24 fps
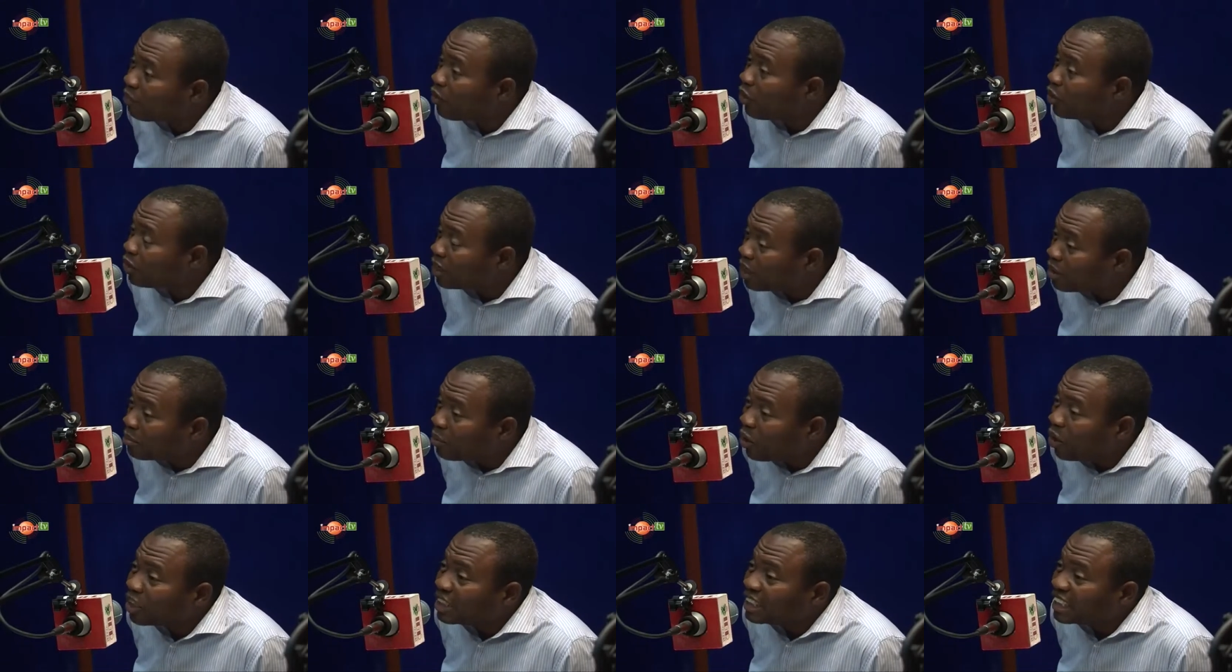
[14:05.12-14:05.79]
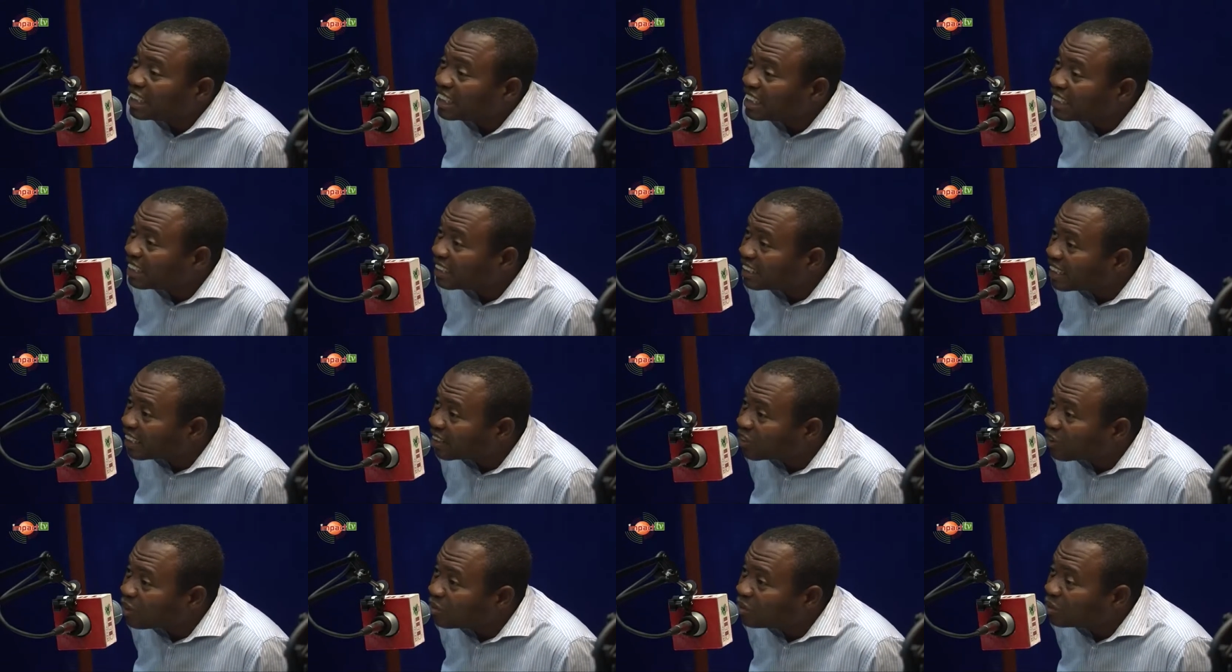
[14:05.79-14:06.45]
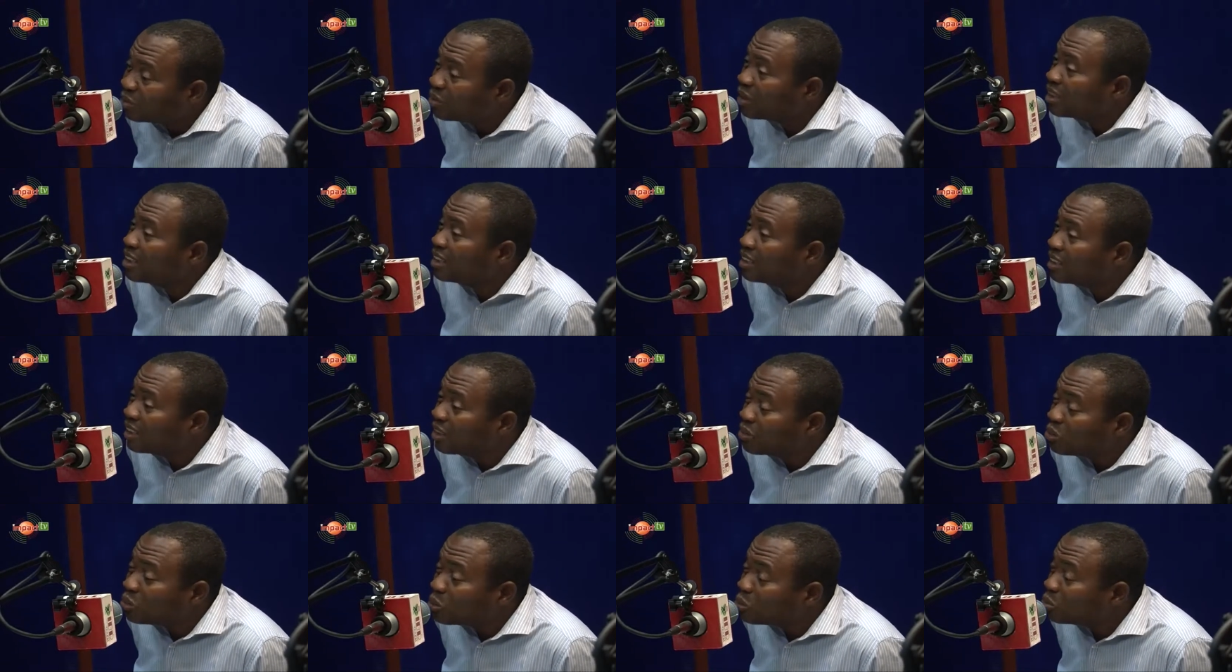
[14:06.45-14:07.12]
for labor in each state of the
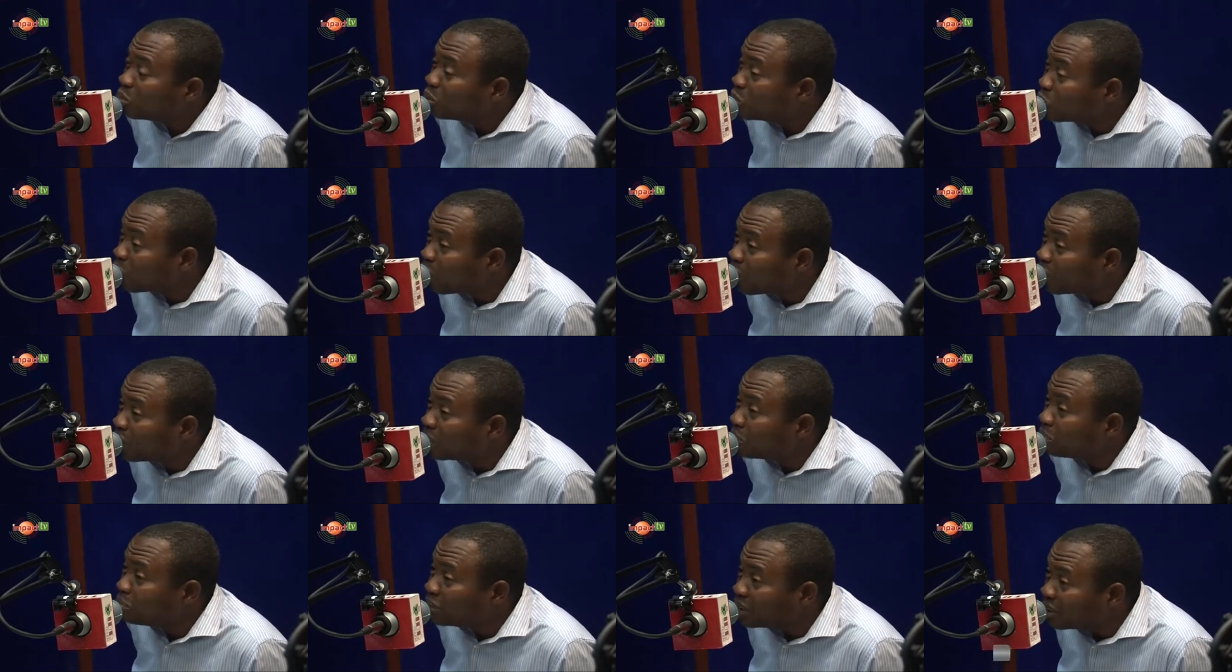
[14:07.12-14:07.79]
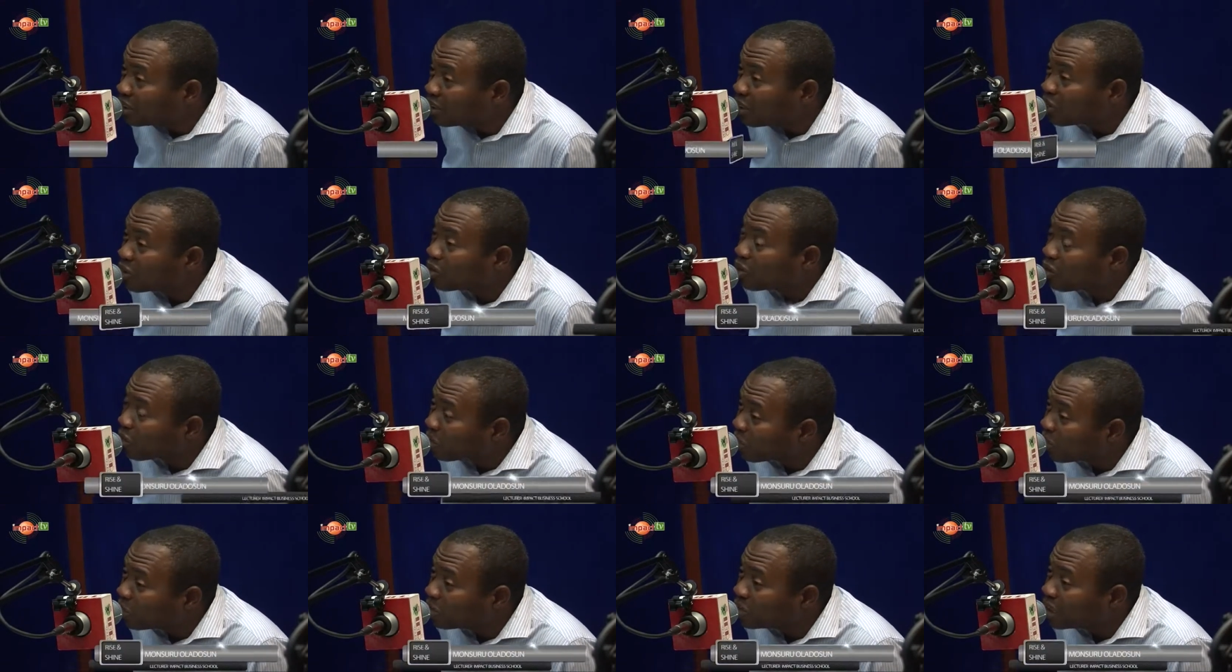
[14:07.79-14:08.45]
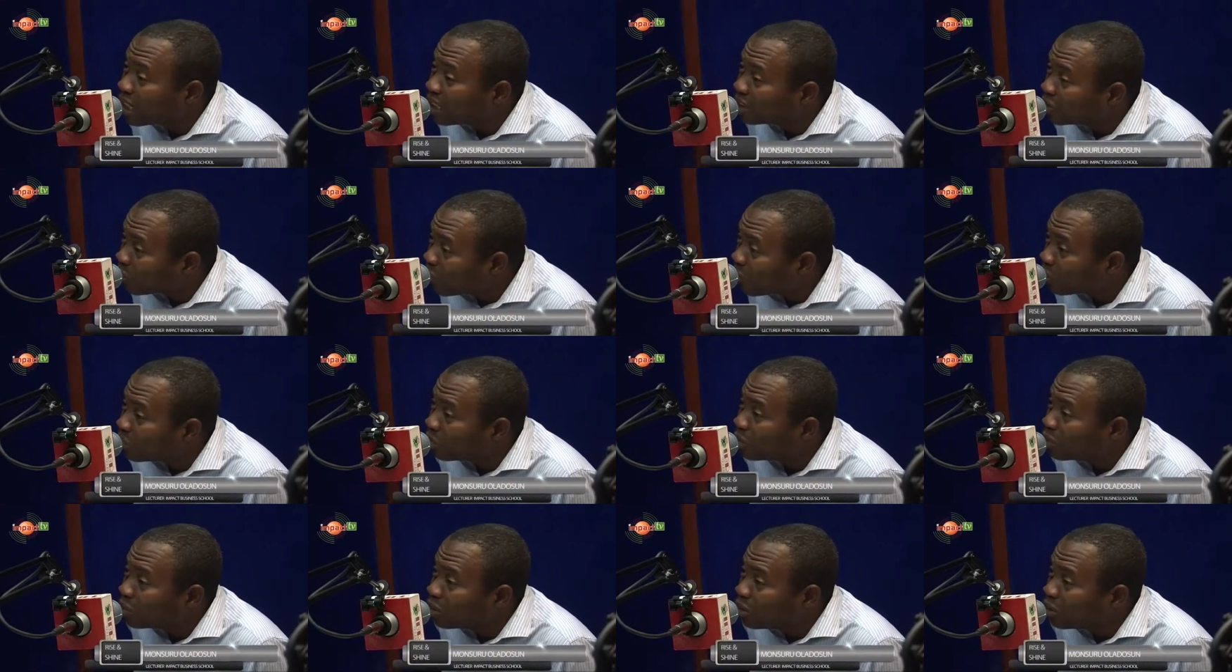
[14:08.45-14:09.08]
federation should equally be on top of their job.